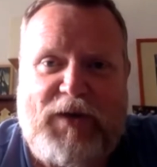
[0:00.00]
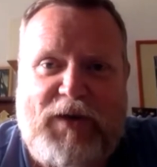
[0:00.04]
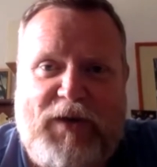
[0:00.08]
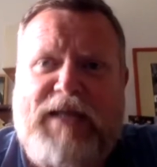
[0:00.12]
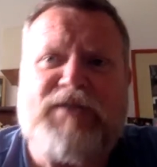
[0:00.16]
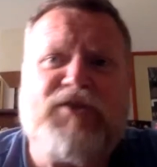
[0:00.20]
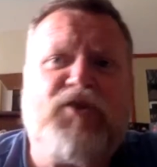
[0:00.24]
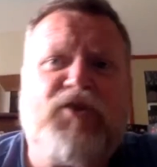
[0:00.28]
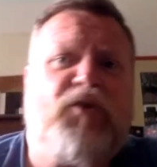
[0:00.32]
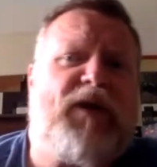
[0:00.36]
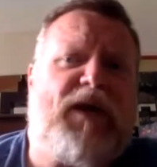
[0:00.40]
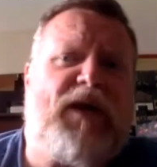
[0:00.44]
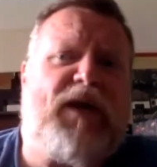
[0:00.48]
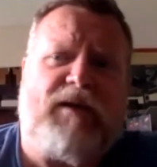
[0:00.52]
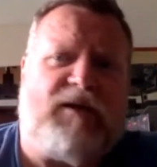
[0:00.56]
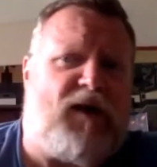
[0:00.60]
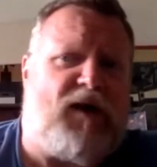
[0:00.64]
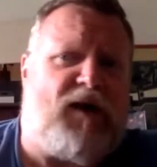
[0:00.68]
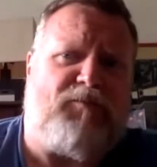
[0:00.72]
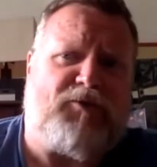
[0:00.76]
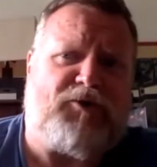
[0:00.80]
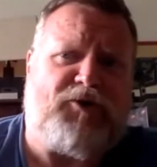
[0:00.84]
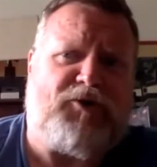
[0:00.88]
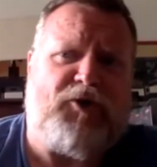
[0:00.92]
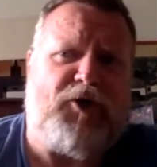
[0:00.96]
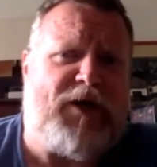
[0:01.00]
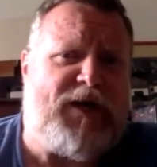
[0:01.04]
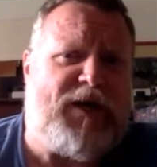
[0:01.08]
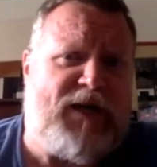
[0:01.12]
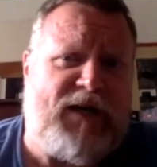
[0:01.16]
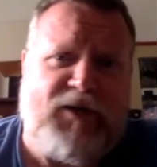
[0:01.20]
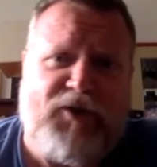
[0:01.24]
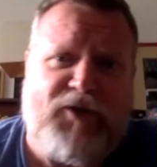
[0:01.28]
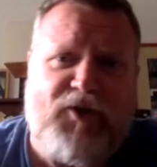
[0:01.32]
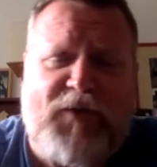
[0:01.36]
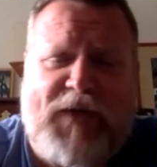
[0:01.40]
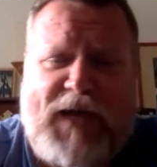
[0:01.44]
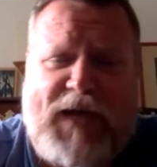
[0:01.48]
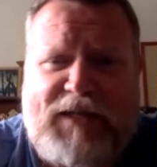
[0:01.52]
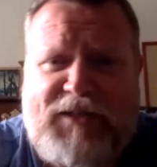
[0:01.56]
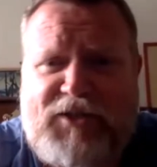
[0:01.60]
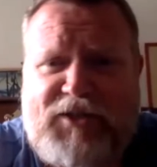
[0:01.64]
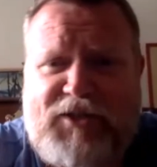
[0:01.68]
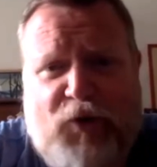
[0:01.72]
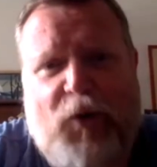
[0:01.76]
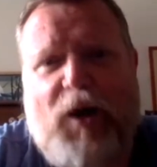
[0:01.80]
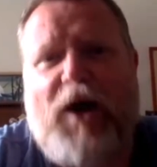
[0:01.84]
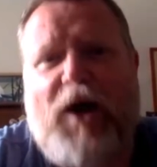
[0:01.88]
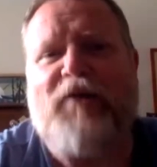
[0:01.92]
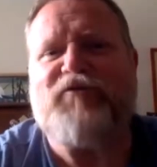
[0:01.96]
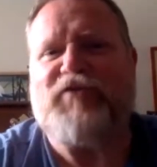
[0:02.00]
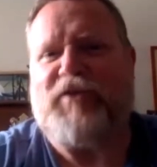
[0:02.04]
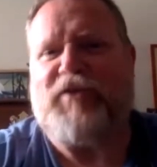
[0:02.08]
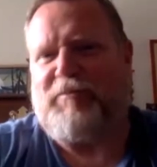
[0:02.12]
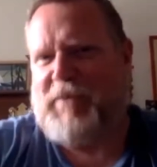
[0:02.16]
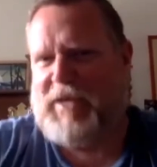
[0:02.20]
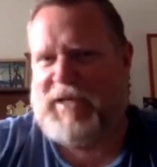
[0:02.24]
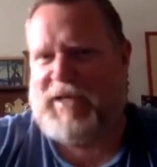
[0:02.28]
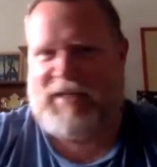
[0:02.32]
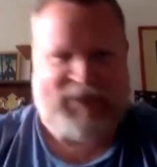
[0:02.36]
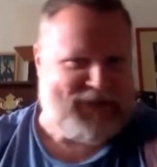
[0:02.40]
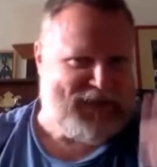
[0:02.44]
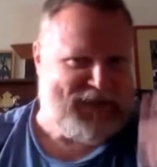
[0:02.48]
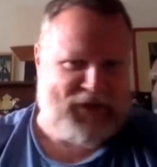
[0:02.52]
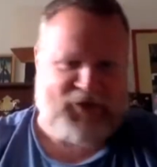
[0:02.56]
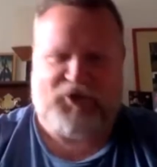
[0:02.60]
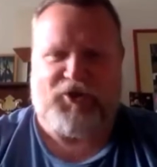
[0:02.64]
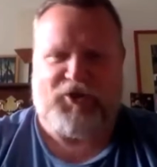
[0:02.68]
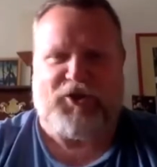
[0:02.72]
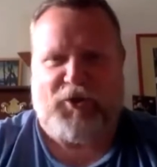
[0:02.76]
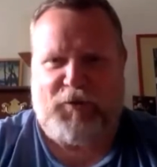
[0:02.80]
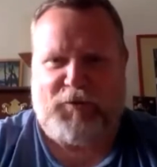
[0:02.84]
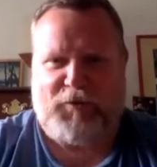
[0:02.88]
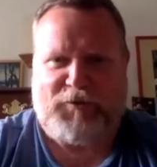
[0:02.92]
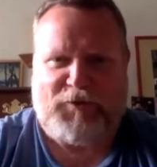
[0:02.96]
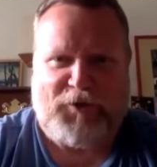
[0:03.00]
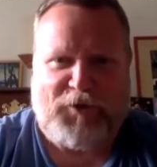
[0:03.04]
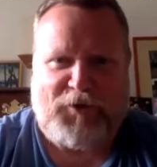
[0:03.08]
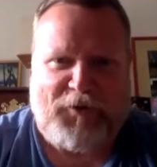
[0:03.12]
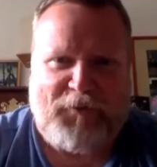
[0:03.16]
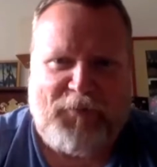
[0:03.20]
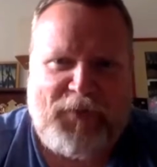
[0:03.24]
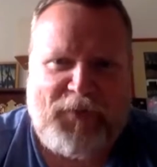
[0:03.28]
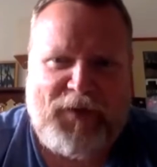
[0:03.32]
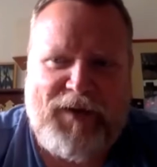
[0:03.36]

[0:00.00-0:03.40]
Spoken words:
And I don't get an opportunity to do that so often because these shows are